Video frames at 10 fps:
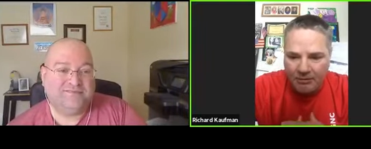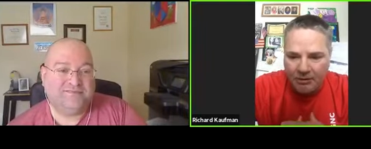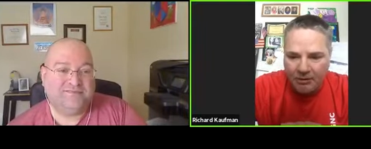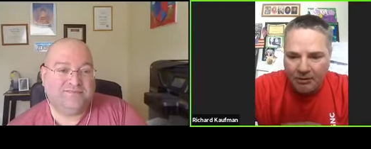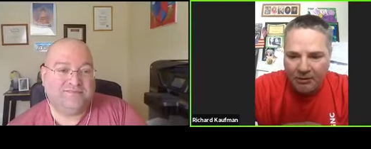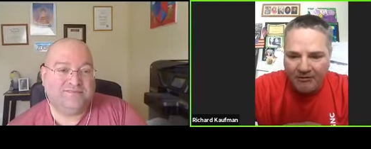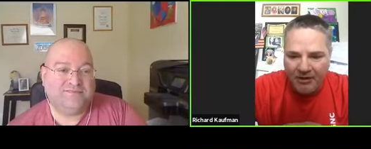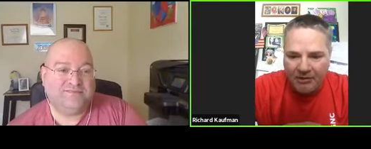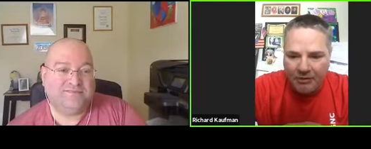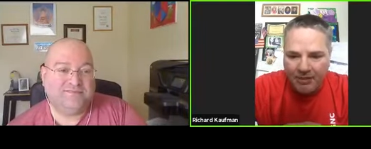Speaker 1: know, my
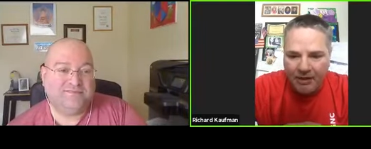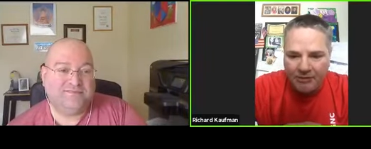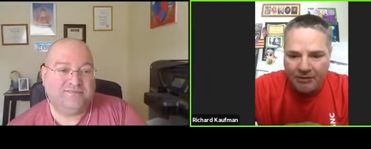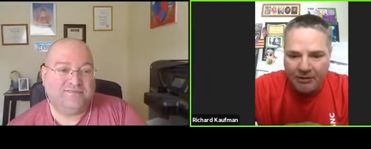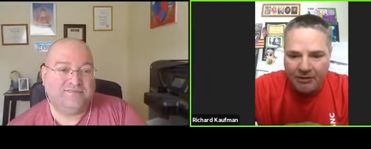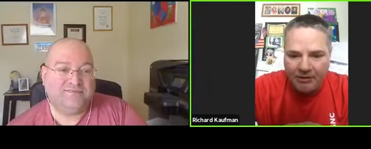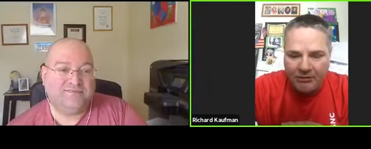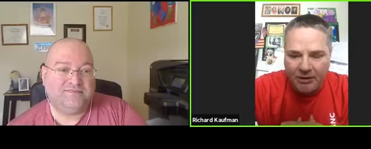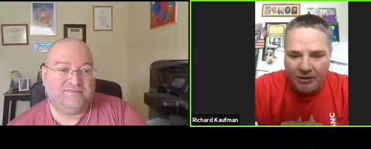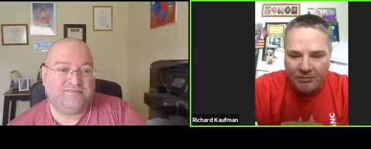father bailed at like
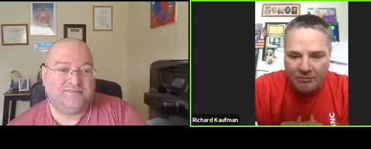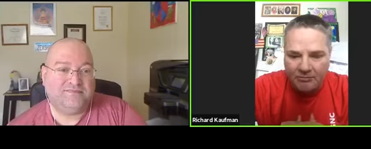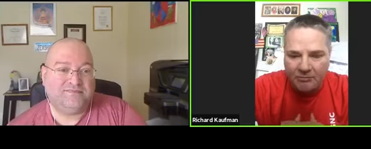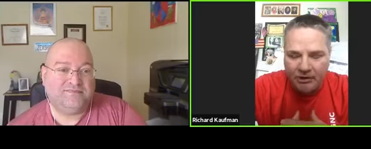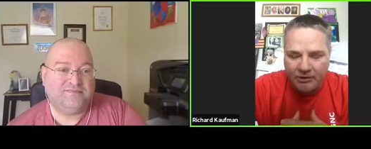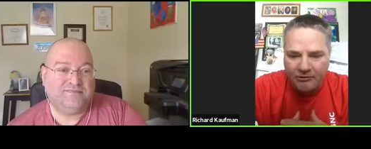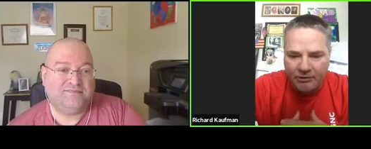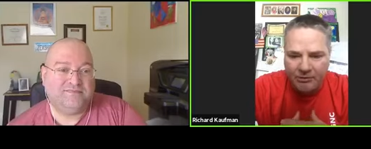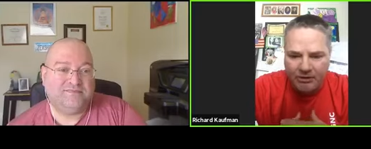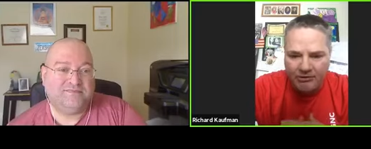three when I was three
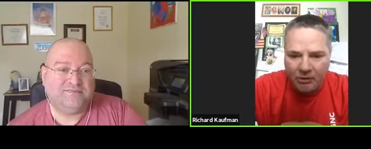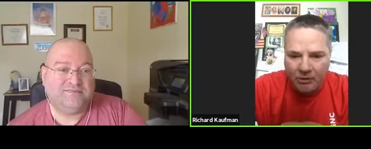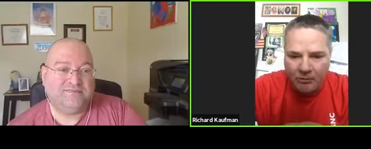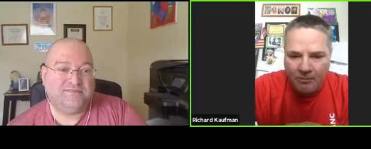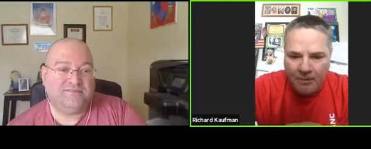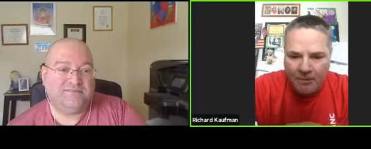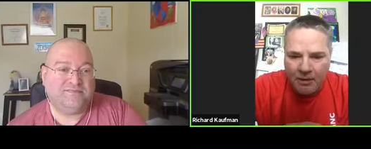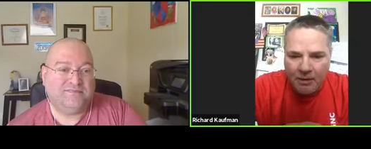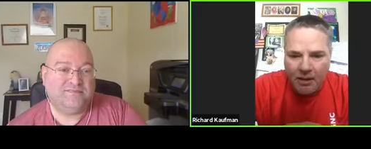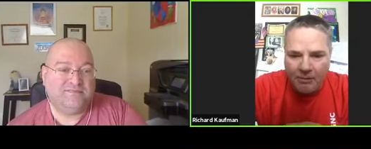months old.
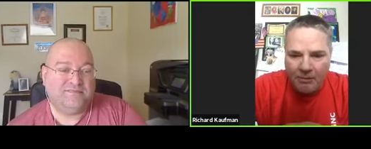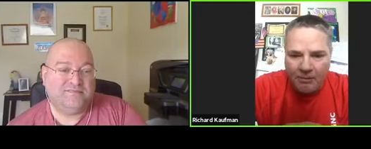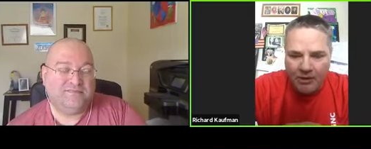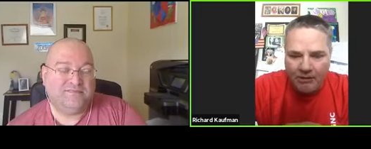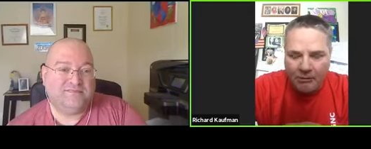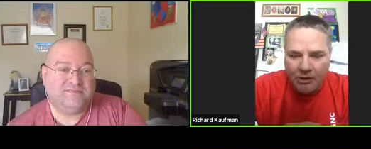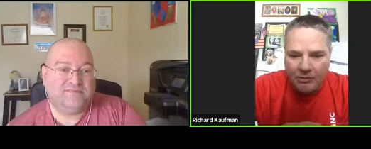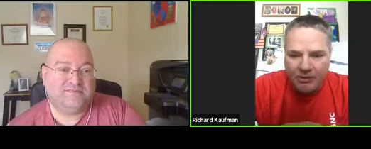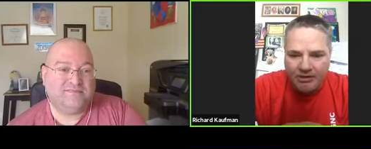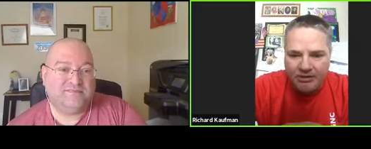And my mother would
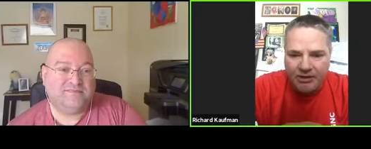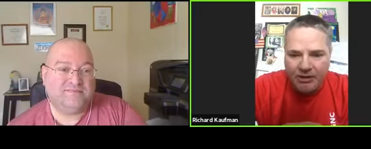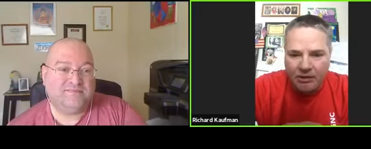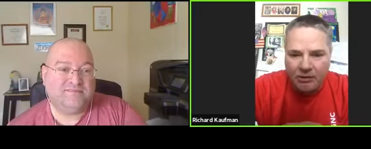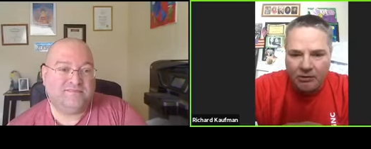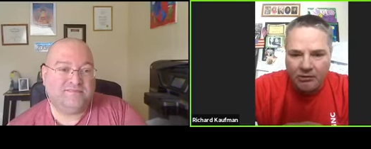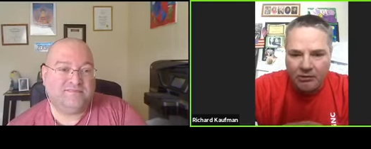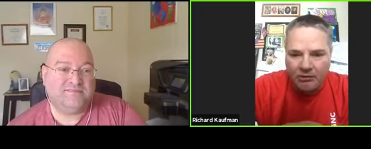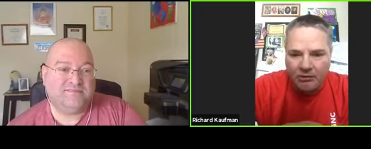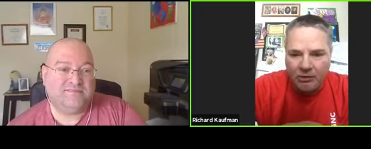always say, you know,
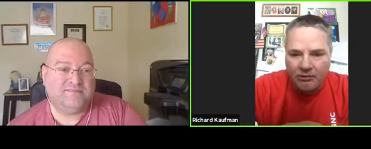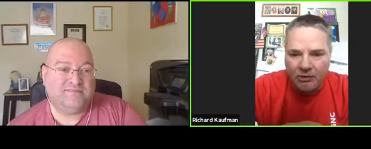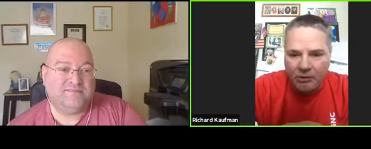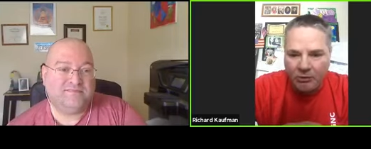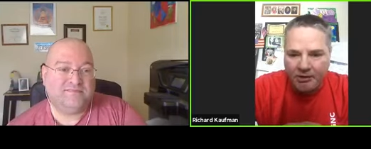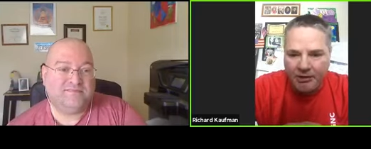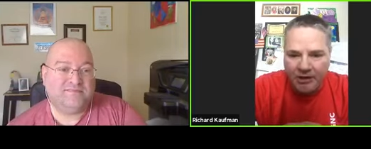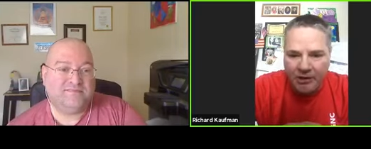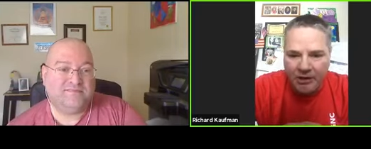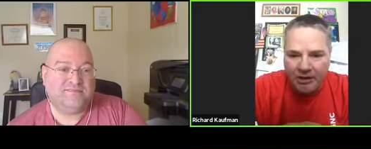oh, you're one day you're
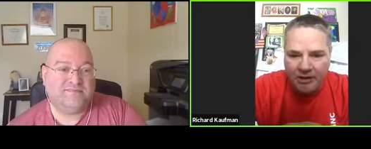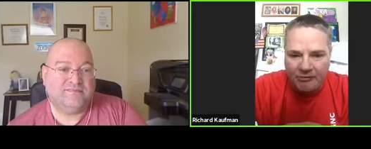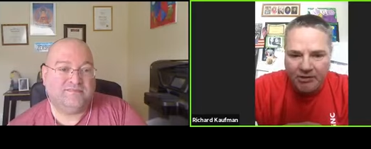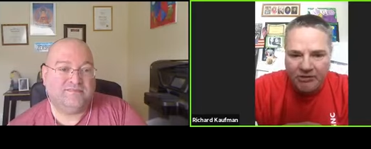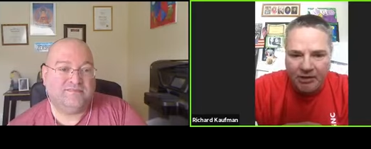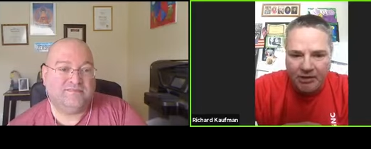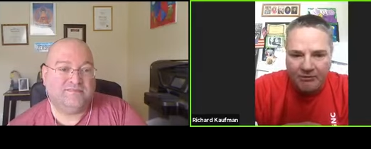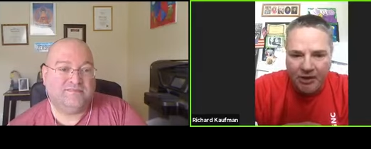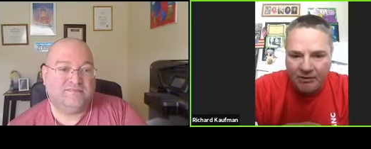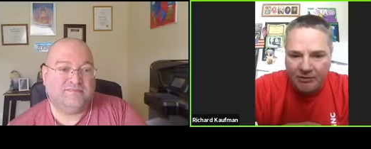going to end up just like your
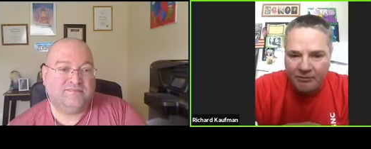father.